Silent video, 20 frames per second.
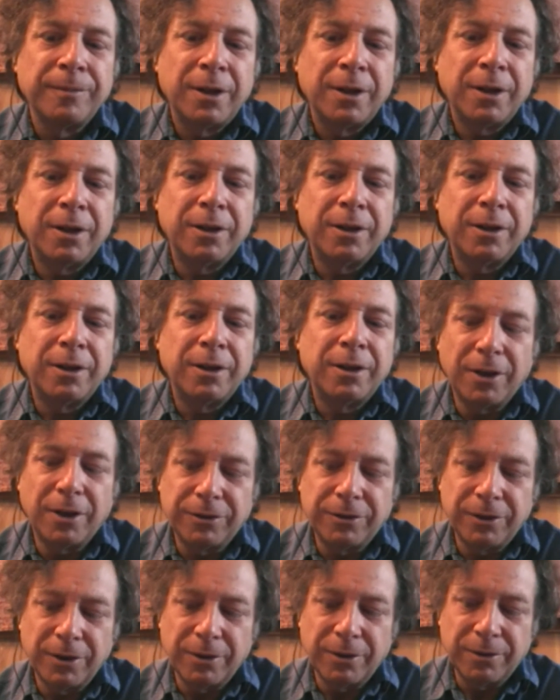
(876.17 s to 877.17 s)
It is
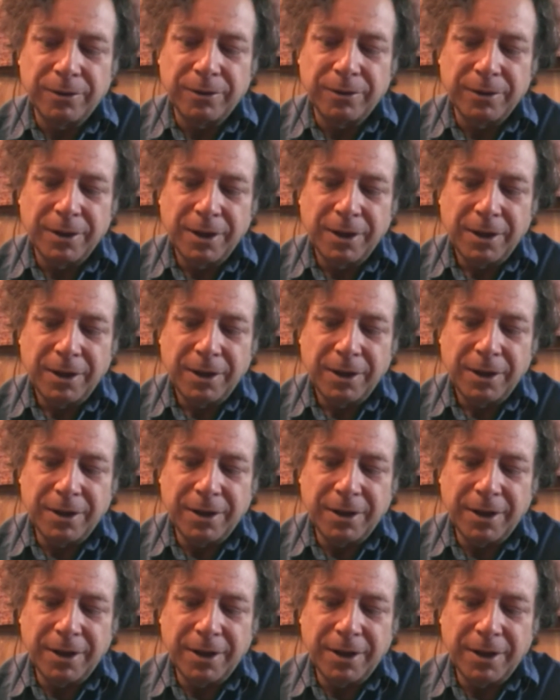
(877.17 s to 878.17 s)
also
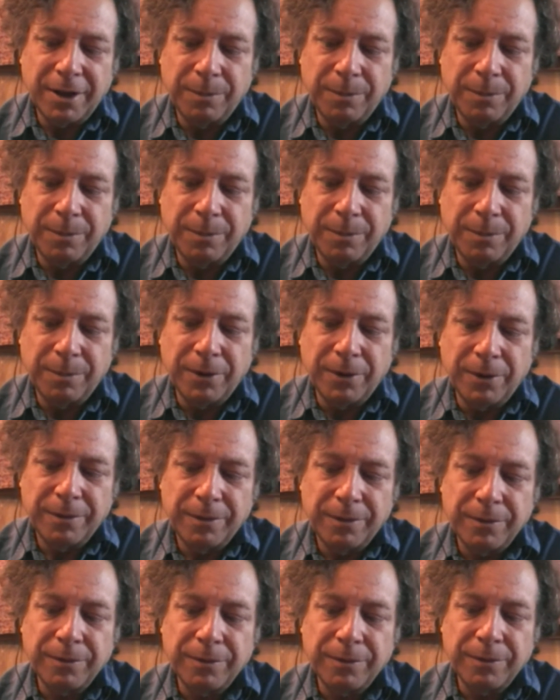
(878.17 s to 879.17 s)
helpful
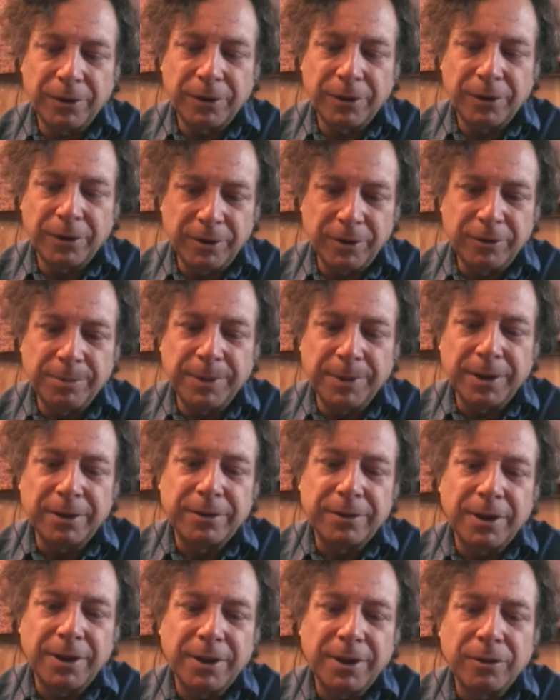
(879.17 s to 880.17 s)
for experienced
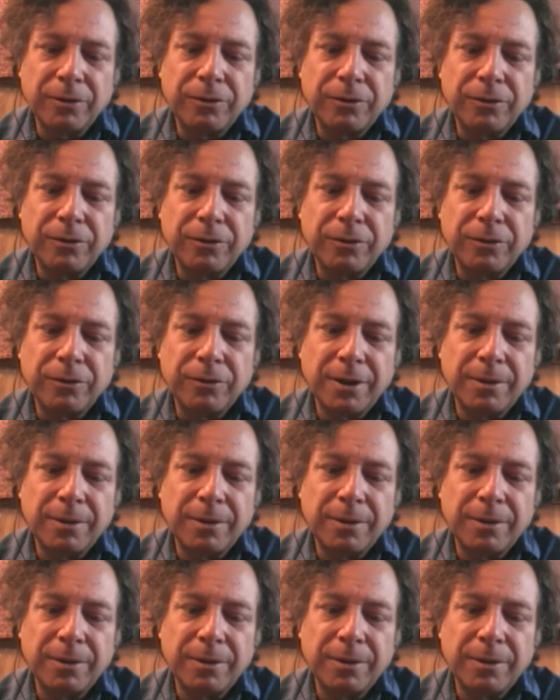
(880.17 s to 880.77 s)
meditators